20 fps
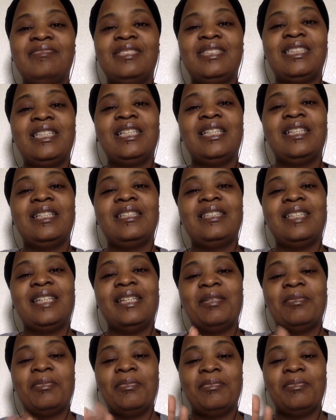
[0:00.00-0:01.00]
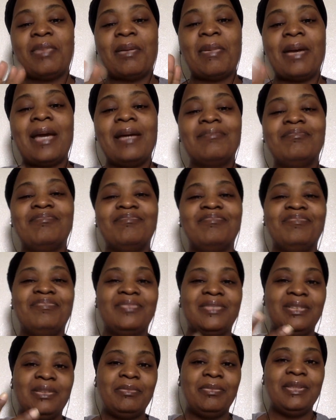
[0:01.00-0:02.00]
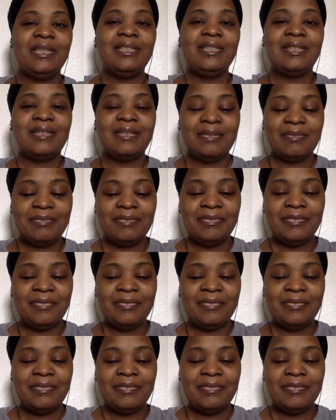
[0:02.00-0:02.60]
See ya later. Bye bye. Peace.